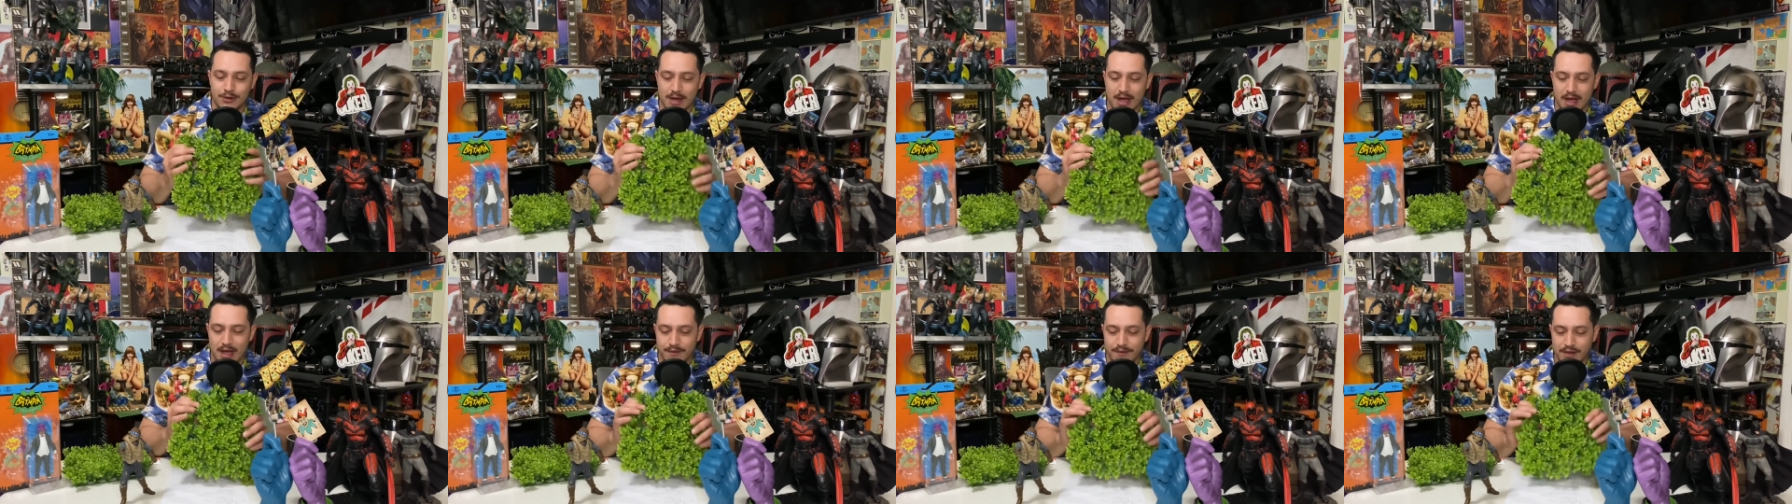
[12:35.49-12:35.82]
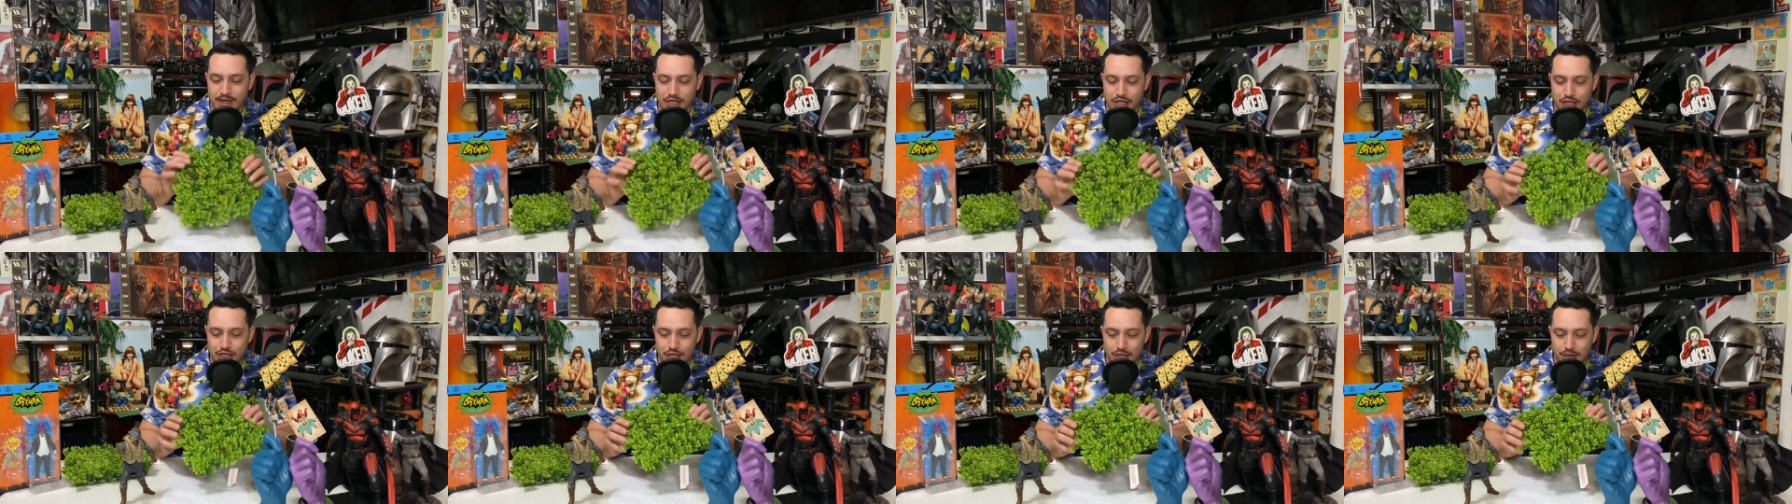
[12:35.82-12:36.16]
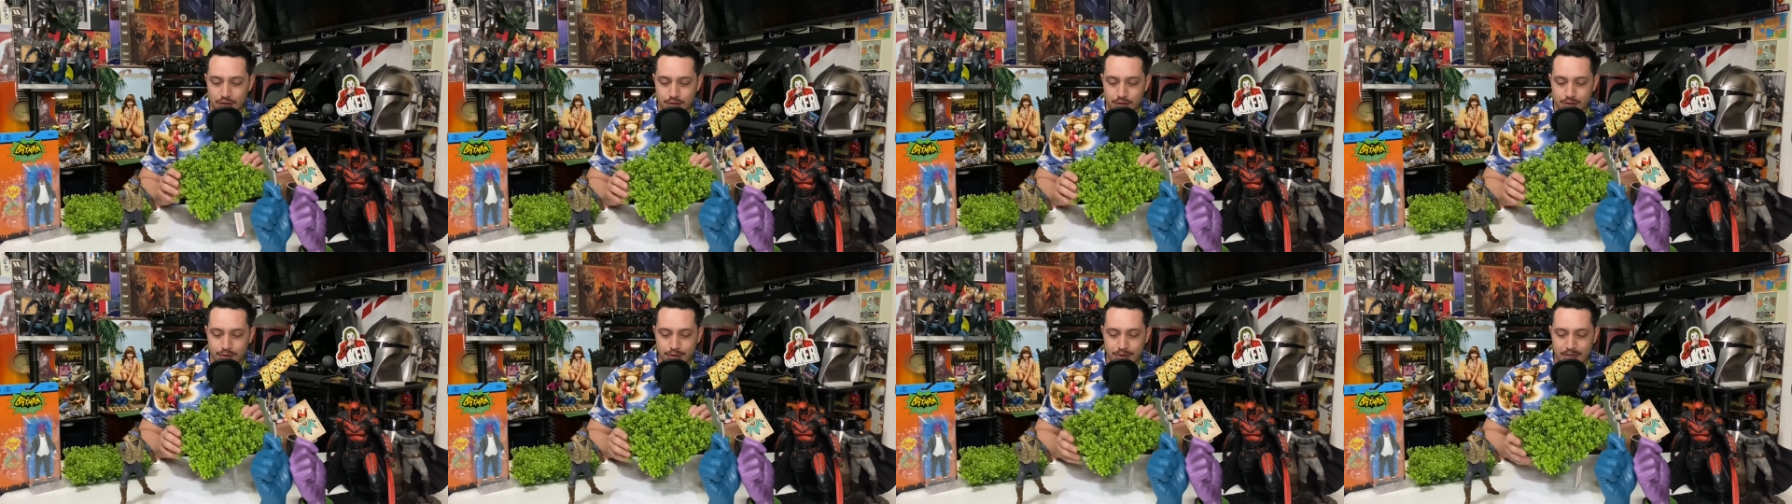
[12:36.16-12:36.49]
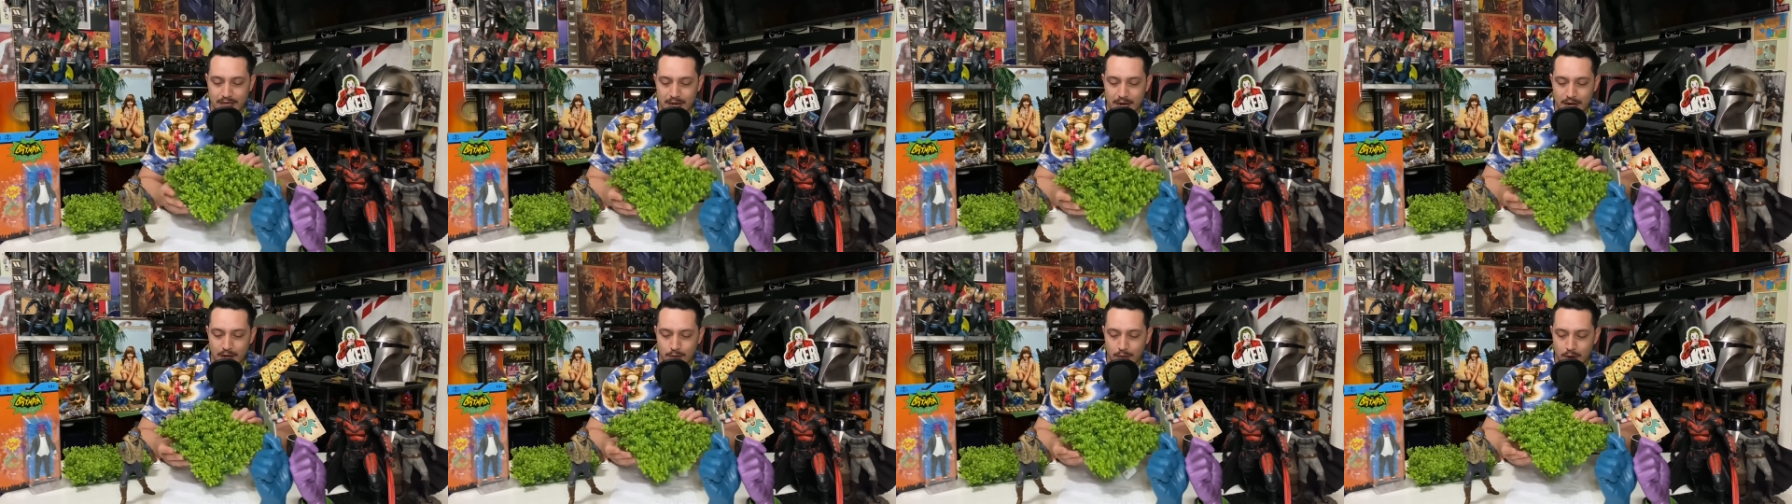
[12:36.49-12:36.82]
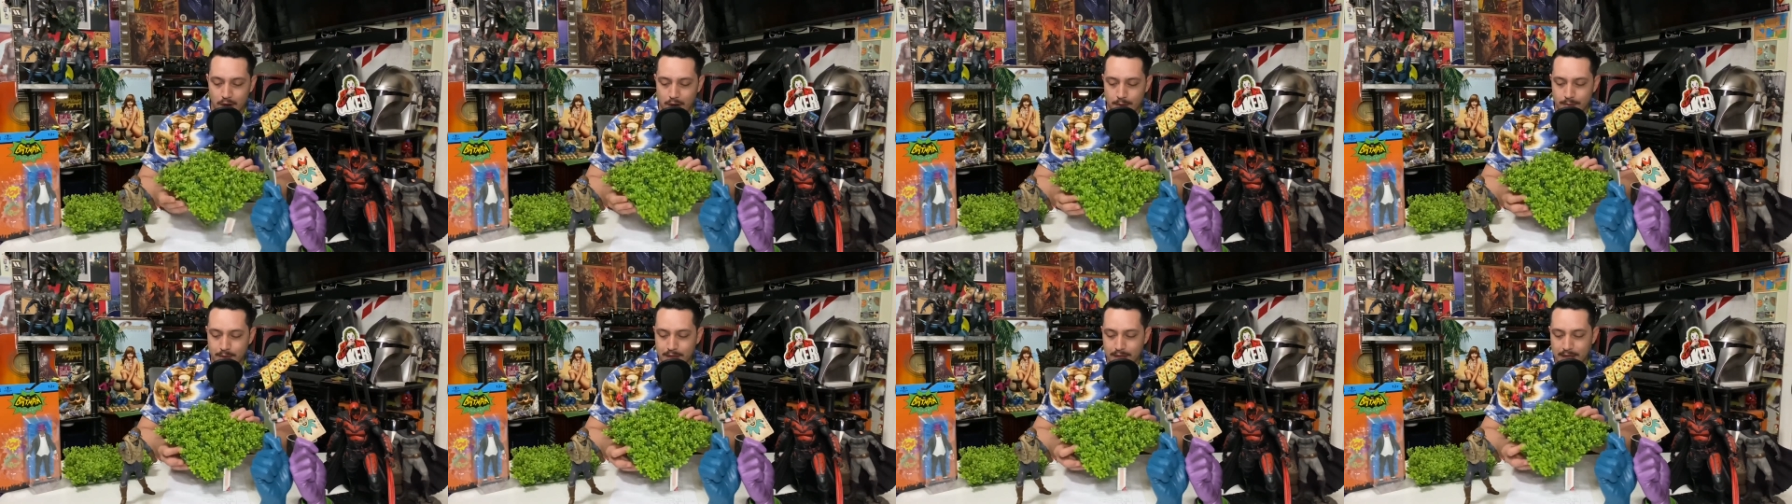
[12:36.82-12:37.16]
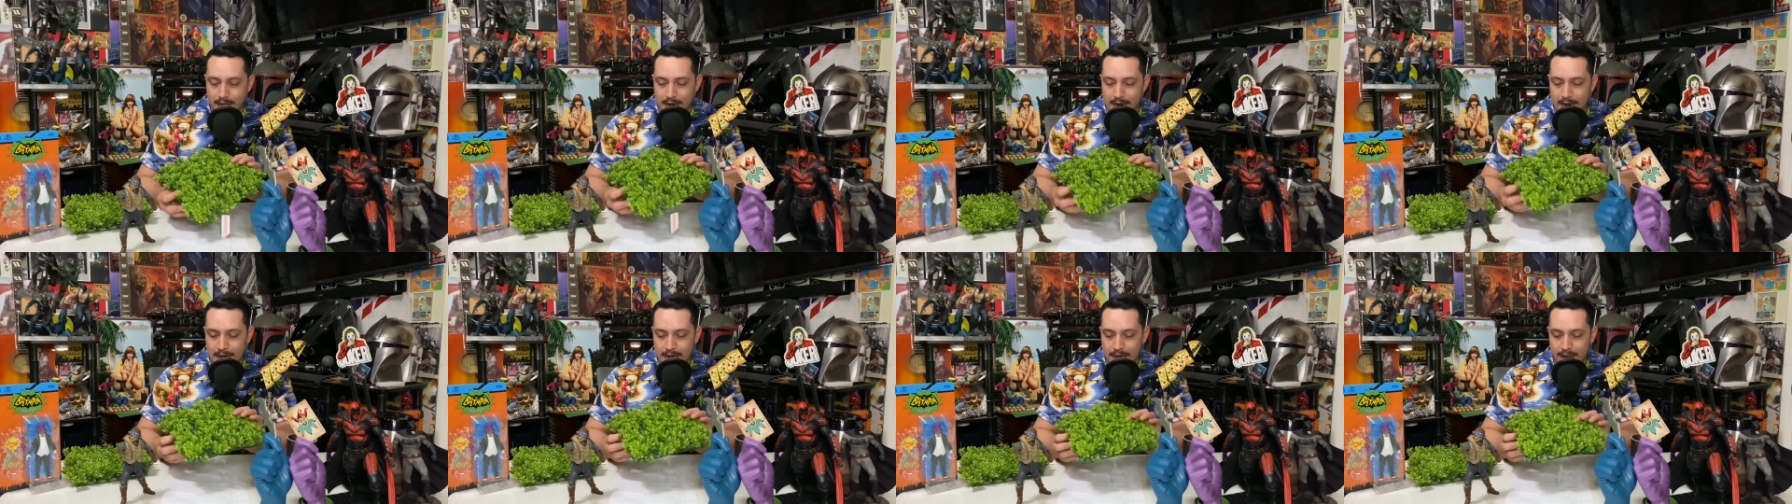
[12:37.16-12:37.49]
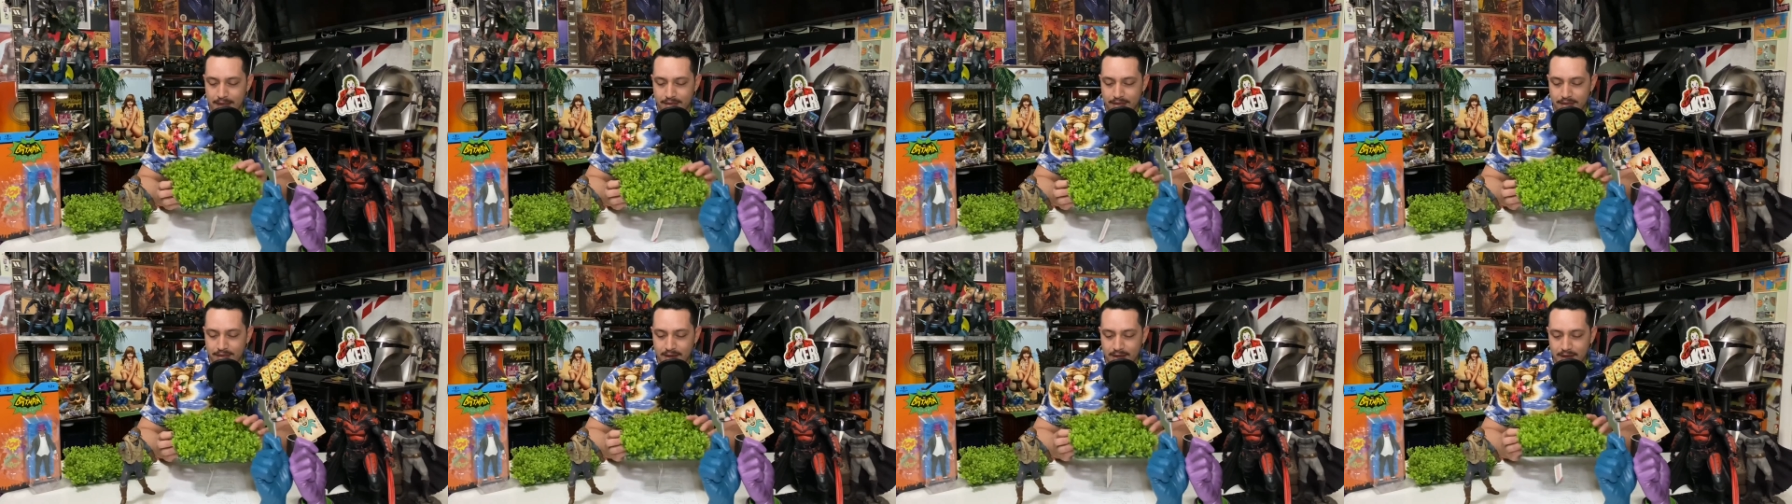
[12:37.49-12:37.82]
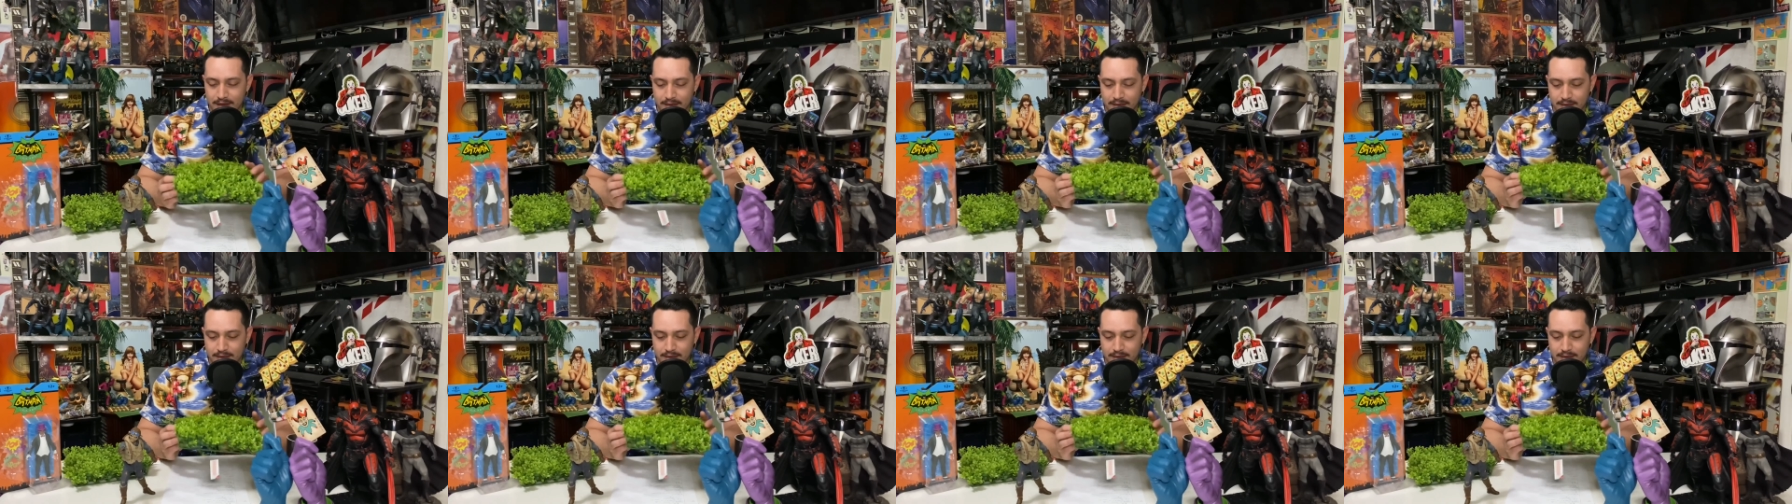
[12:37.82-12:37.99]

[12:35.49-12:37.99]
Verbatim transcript: have a jungle diorama. And I think